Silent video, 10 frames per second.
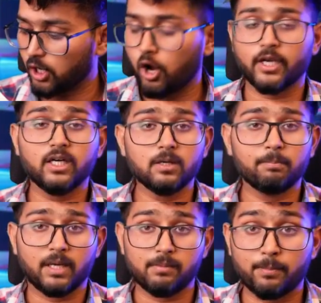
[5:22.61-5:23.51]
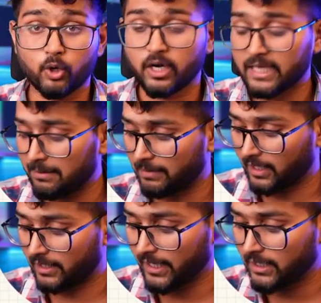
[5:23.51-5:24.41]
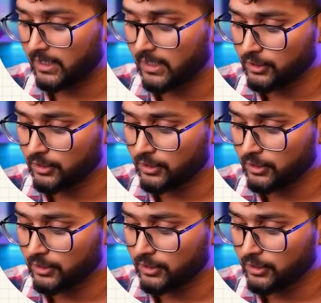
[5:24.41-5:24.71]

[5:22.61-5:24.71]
on a Premiere Pro ka timeline, right?